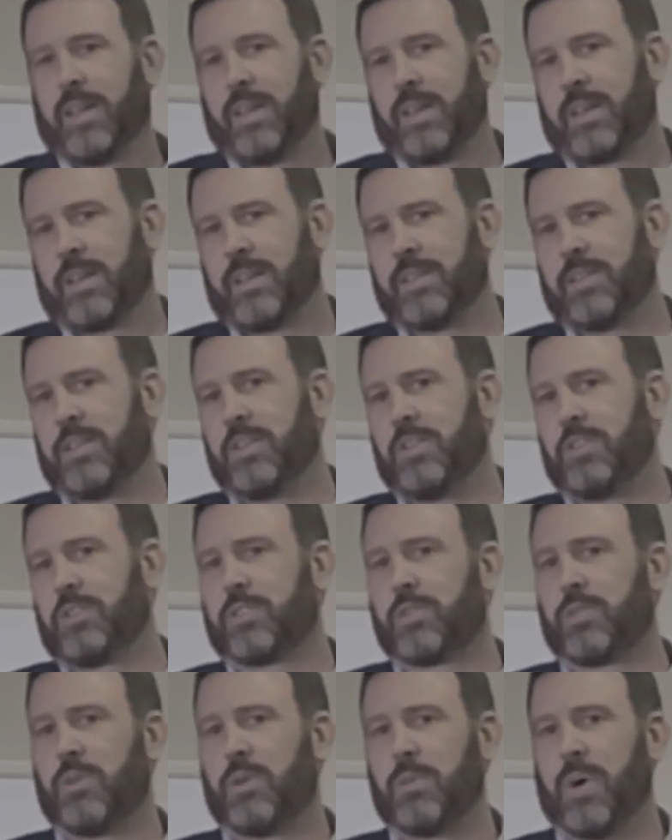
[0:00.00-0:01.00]
It continues
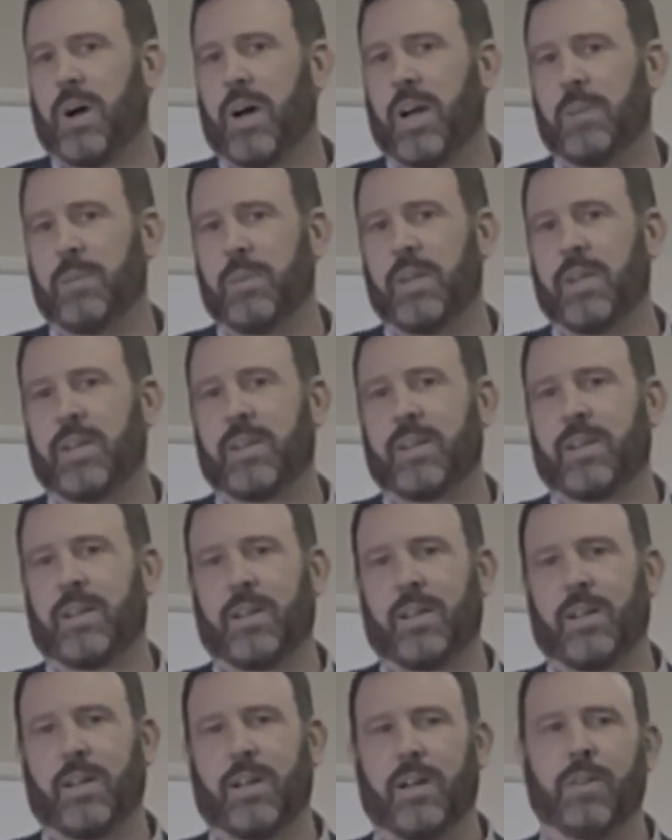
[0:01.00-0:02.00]
to remind me
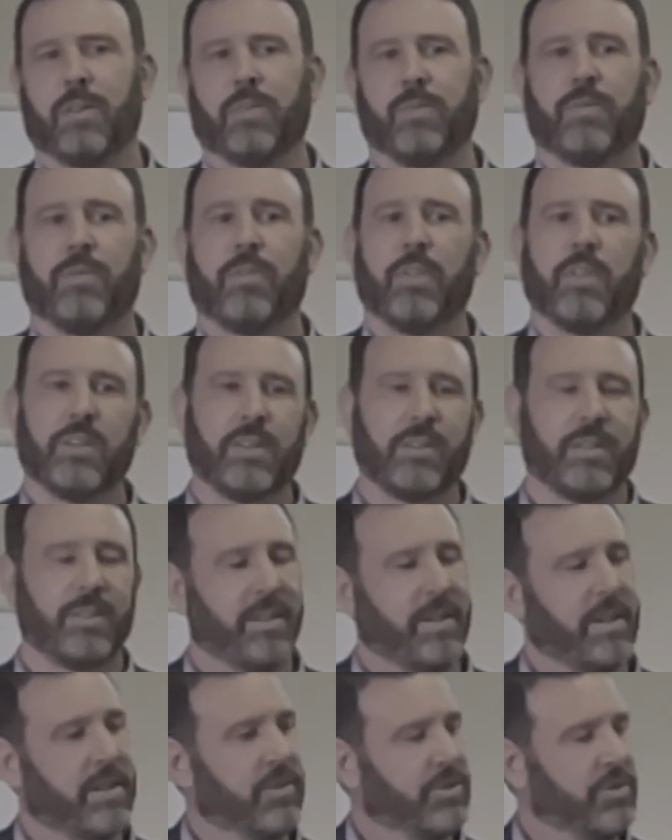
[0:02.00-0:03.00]
of
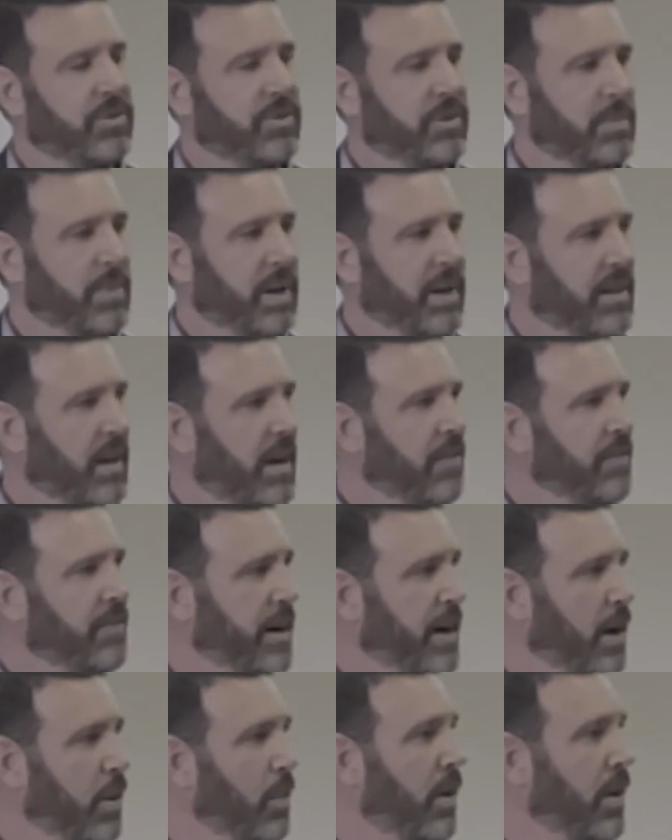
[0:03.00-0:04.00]
issues in my life
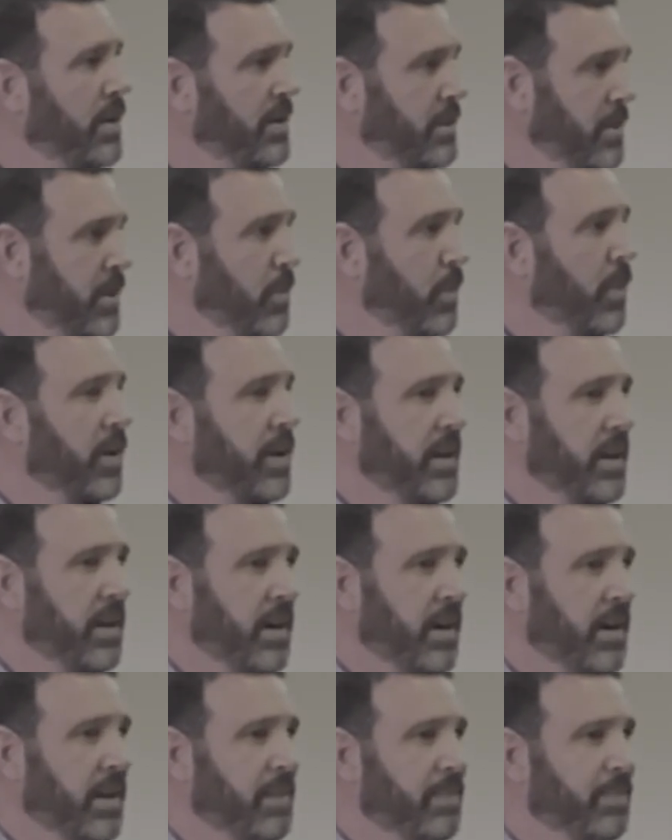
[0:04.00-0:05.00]
that I want to be working
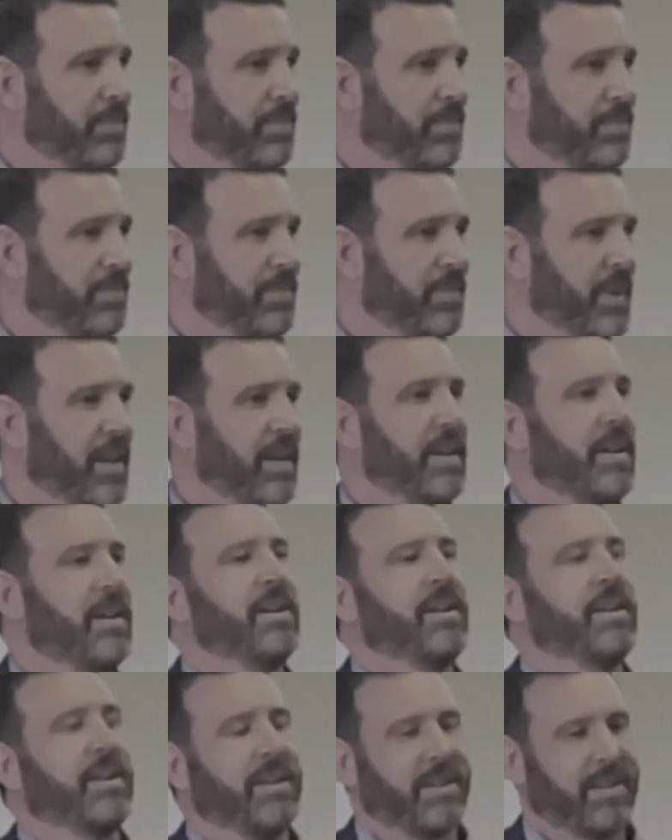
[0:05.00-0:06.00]
on.
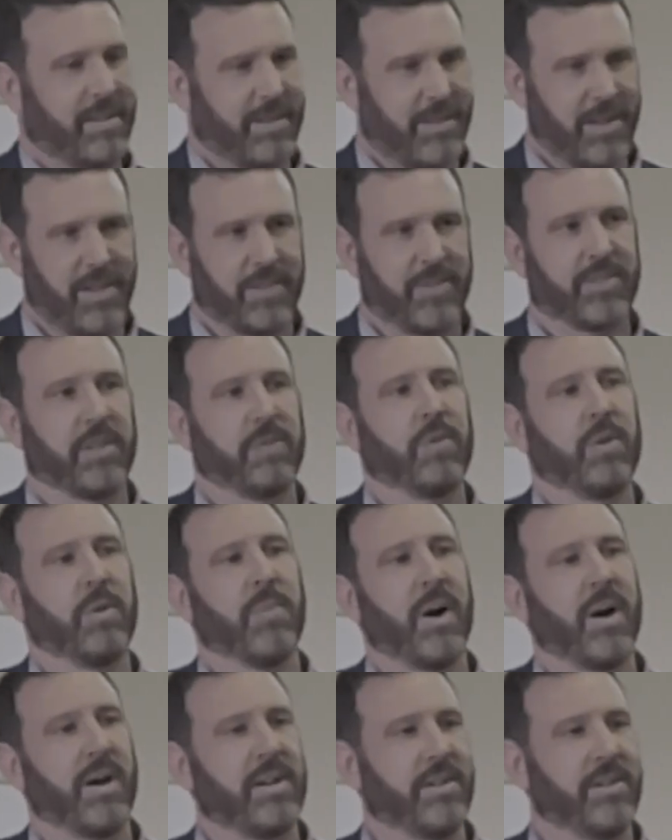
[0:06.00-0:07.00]
Constant
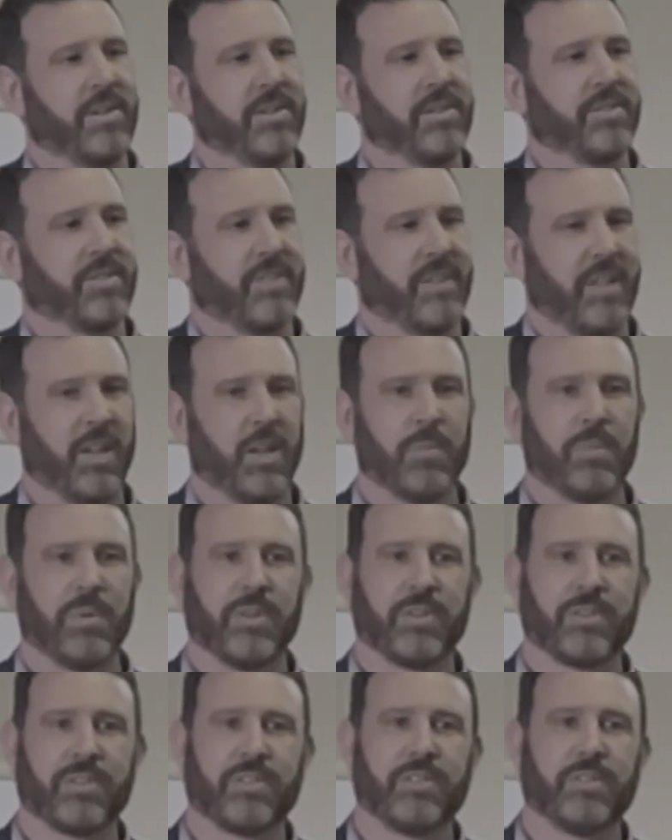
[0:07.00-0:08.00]
reminders help
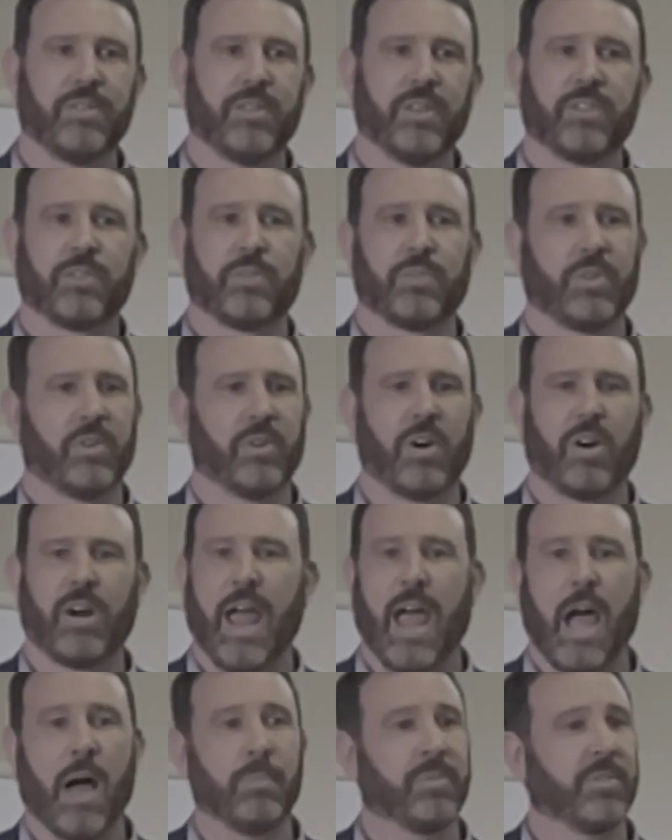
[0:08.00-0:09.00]
us do this. There are
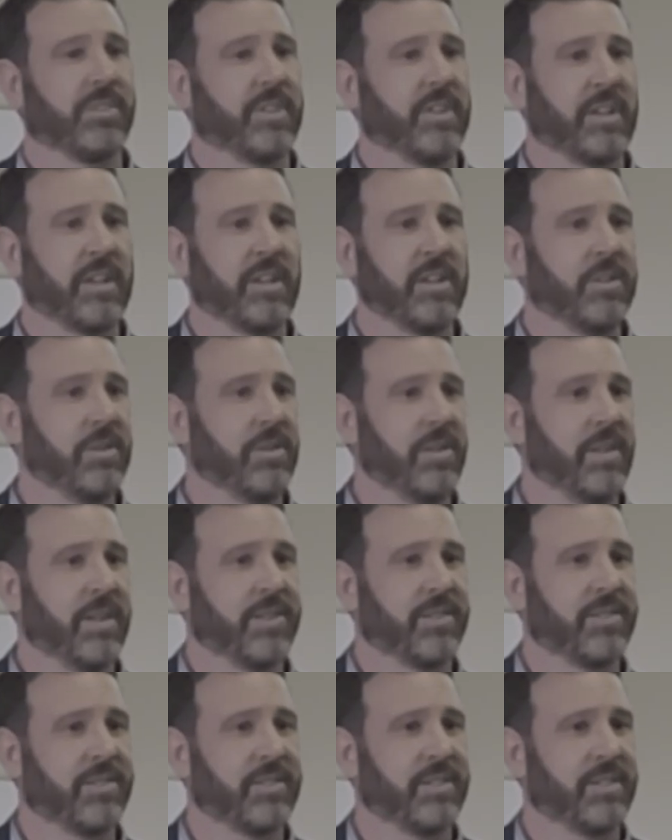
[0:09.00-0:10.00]
apps that can do
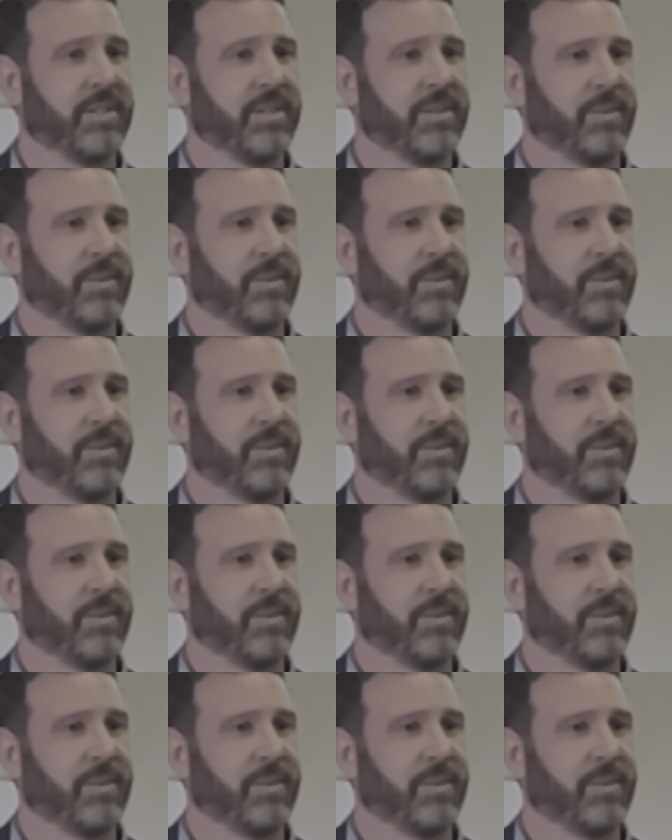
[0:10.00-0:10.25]
this.